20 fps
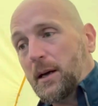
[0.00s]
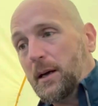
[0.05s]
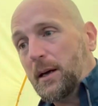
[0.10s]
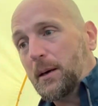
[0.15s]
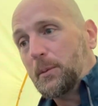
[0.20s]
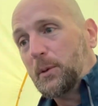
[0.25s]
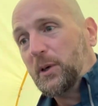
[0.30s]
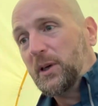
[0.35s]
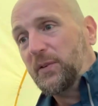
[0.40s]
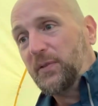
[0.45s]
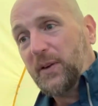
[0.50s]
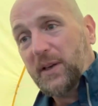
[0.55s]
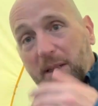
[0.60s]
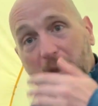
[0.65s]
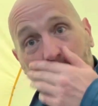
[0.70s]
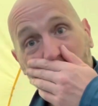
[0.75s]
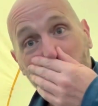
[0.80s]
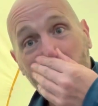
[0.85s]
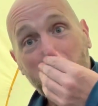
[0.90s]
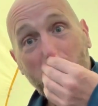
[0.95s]
I'm going to find a
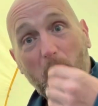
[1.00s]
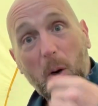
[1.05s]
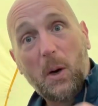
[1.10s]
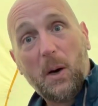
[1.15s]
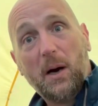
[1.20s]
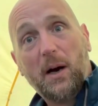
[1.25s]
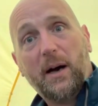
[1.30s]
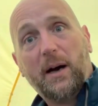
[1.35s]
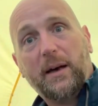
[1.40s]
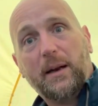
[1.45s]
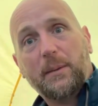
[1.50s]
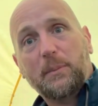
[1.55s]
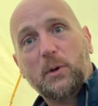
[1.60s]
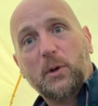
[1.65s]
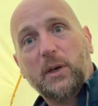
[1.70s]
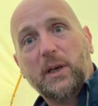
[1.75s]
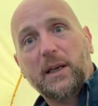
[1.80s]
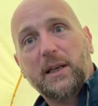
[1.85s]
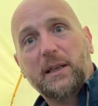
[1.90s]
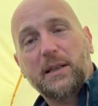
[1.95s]
wee spot and I'm
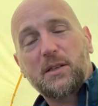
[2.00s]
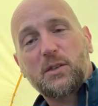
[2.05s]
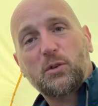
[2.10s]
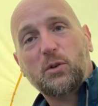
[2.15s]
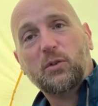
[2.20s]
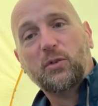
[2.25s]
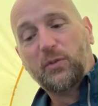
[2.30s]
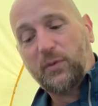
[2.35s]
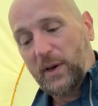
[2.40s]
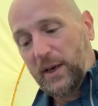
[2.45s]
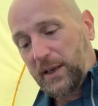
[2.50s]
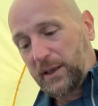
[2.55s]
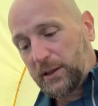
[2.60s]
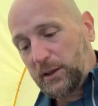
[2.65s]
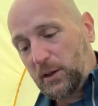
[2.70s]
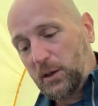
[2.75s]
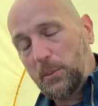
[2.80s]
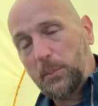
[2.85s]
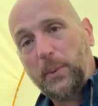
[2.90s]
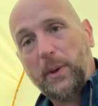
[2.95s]
going to get the stove fired
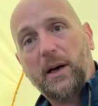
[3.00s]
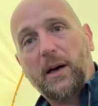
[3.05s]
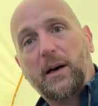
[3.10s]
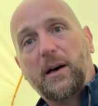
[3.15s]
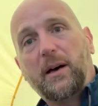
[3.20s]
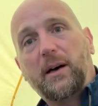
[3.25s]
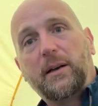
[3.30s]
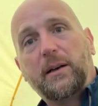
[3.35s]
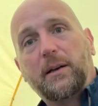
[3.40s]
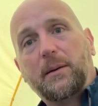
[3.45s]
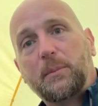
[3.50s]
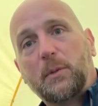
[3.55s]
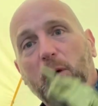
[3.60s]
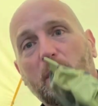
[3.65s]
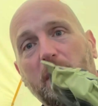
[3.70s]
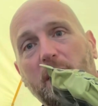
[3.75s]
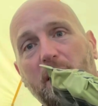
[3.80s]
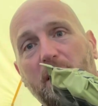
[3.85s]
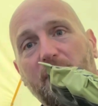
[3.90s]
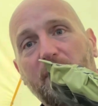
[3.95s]
up and I'm
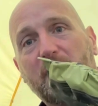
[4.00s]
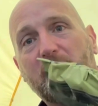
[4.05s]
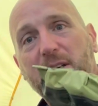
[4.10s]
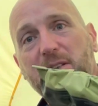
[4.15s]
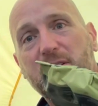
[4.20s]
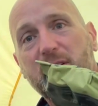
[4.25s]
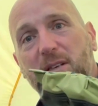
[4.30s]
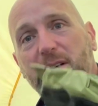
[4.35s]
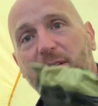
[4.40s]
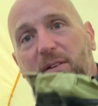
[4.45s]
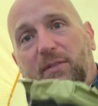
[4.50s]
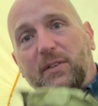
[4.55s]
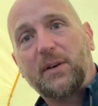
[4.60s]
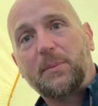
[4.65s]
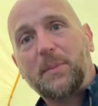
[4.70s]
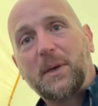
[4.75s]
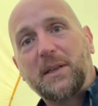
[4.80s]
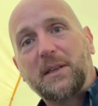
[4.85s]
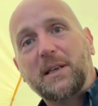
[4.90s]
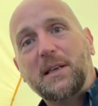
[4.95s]
going to have this for
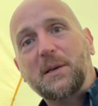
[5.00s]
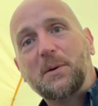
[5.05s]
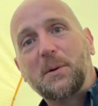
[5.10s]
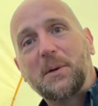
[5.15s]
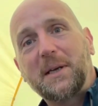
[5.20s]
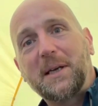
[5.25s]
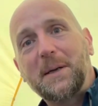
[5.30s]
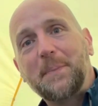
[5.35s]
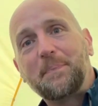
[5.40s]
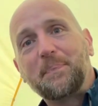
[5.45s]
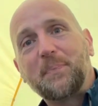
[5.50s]
my tea, okay?